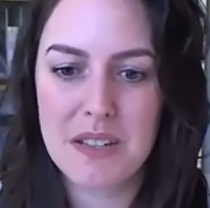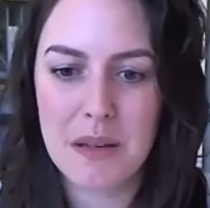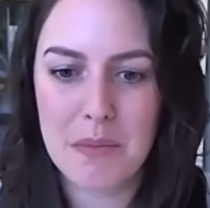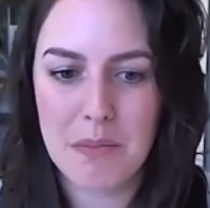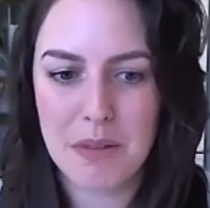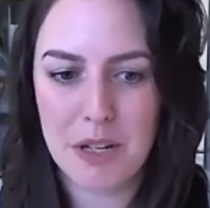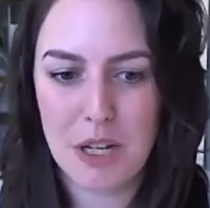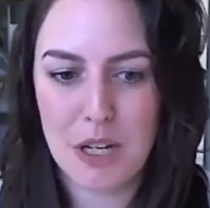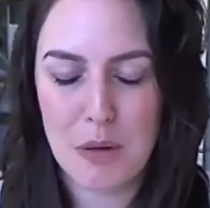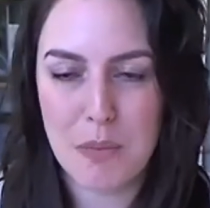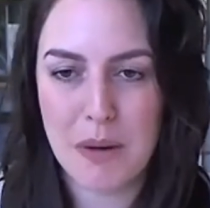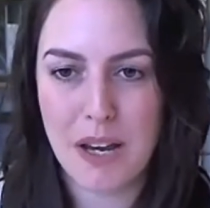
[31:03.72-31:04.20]

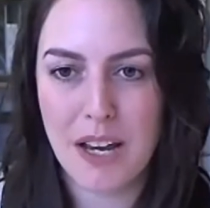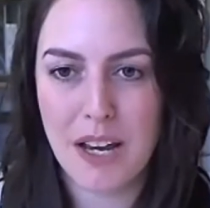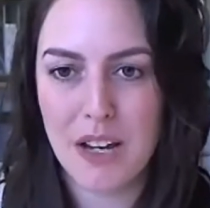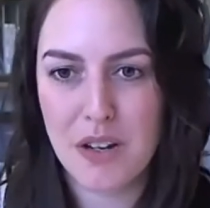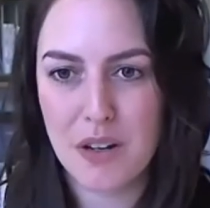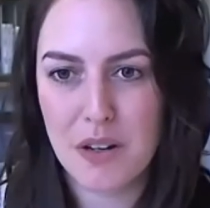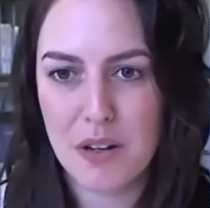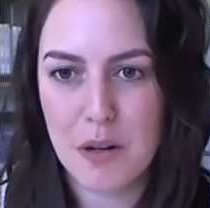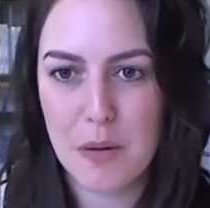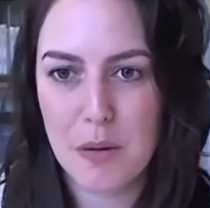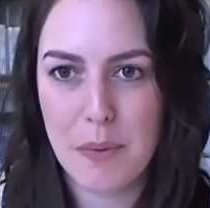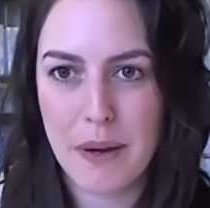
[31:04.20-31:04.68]
somebody might
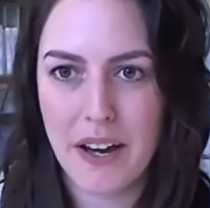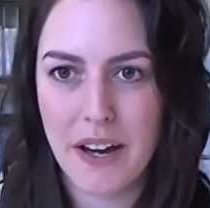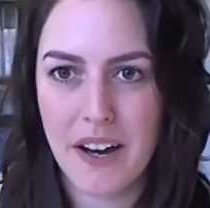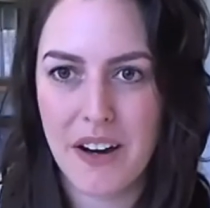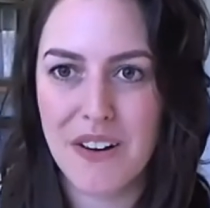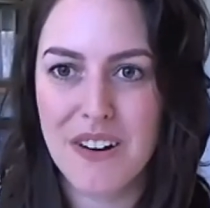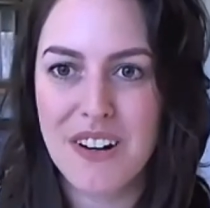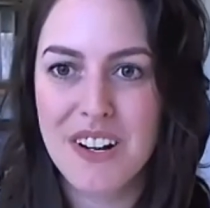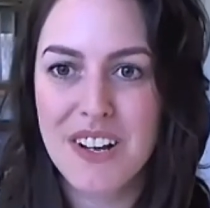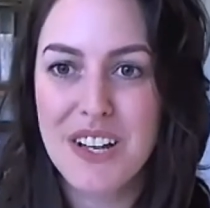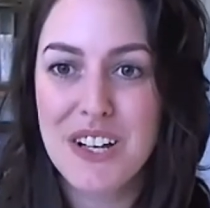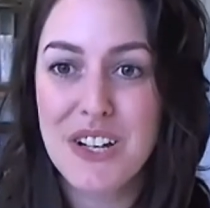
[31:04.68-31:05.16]
go
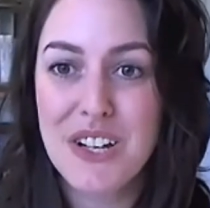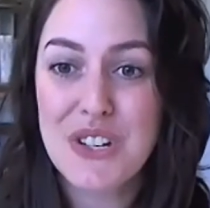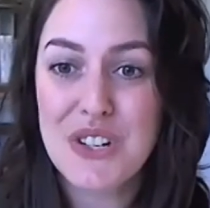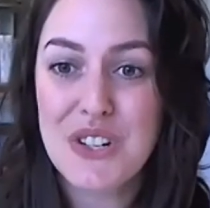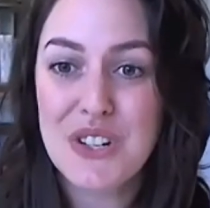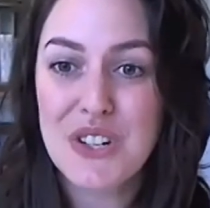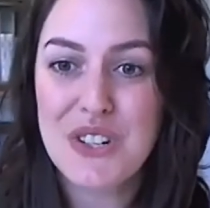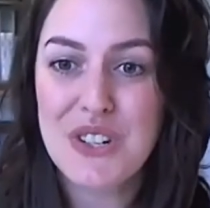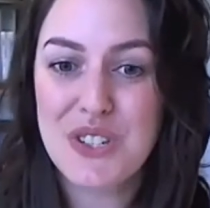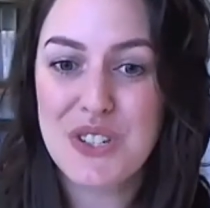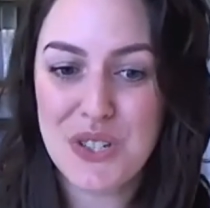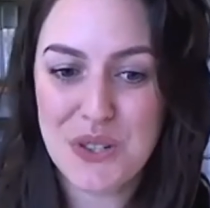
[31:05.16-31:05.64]
about
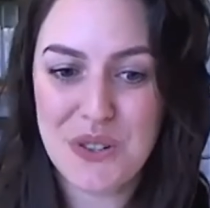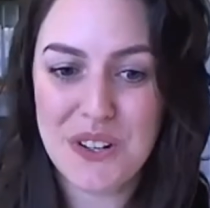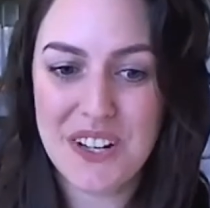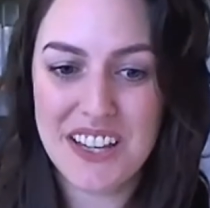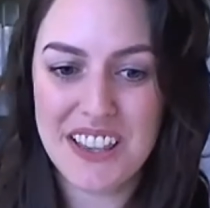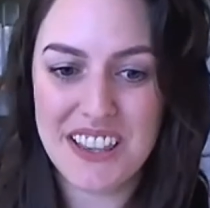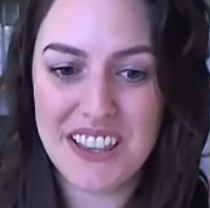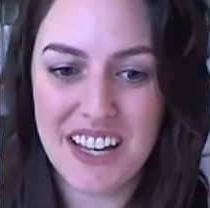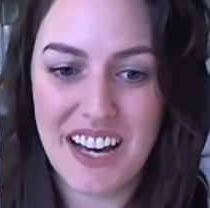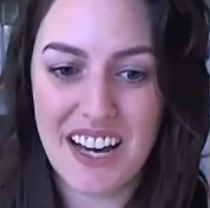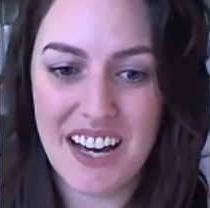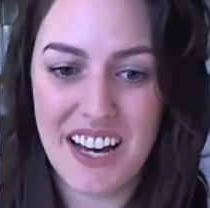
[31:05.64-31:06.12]

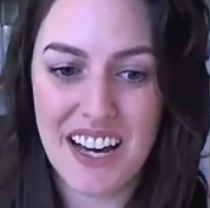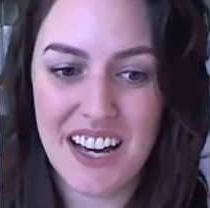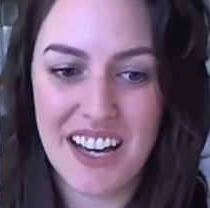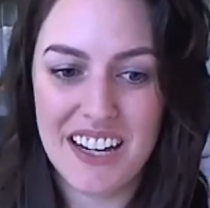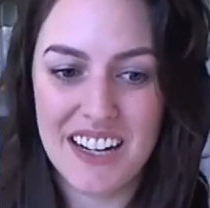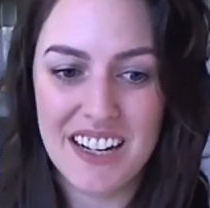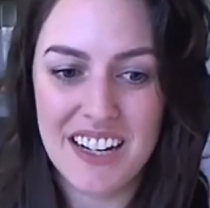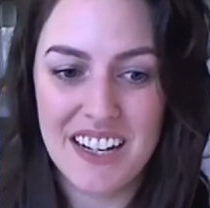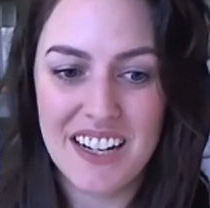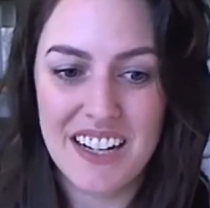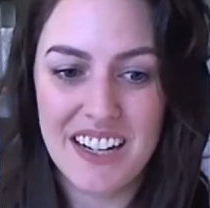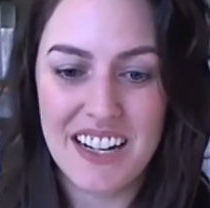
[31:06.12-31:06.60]
doing
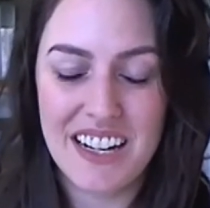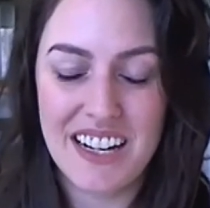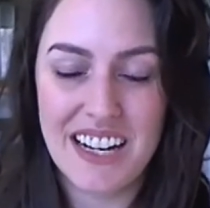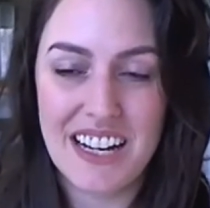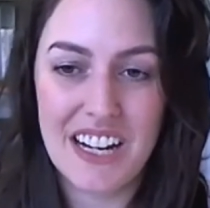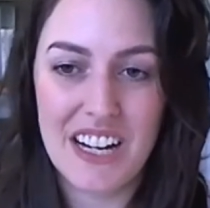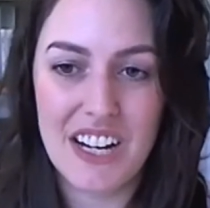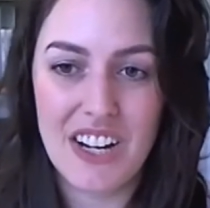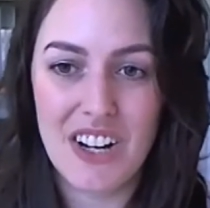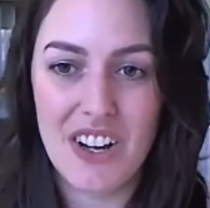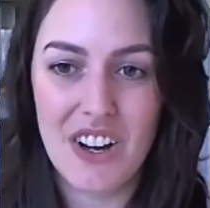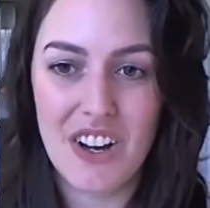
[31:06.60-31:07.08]
that
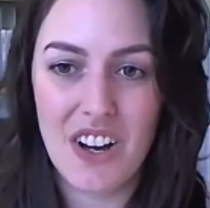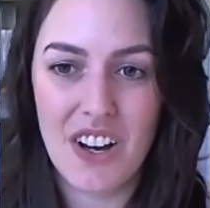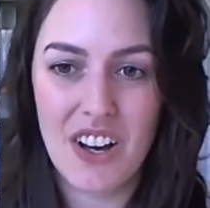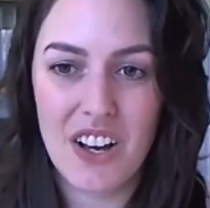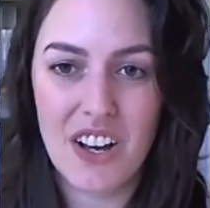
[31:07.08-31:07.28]
in